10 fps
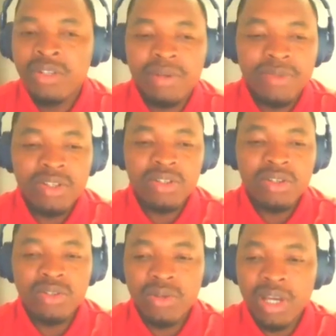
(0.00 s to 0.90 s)
So I'm just
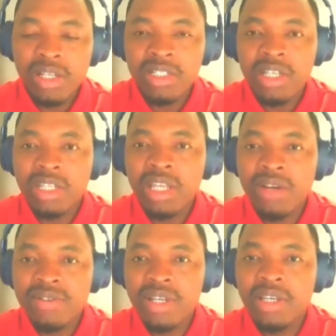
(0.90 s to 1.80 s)
going to add
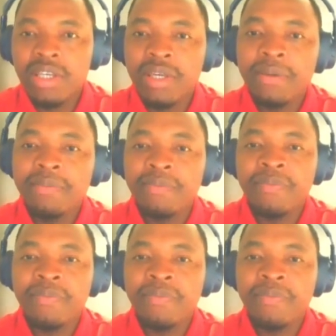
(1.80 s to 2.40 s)
1,000 here